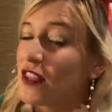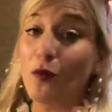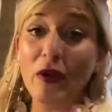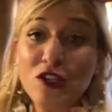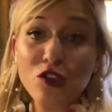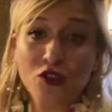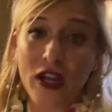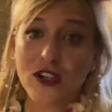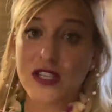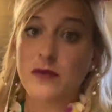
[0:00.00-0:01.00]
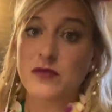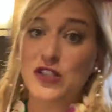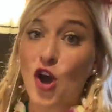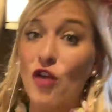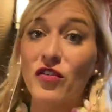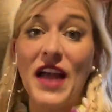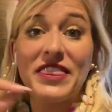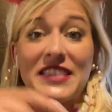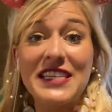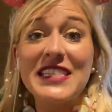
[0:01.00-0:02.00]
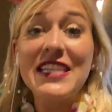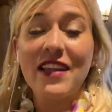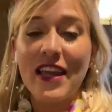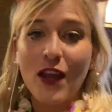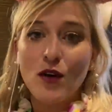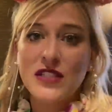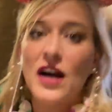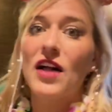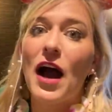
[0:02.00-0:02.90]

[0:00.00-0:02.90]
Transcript: The original Trader Sam's is over at the Disneyland Hotel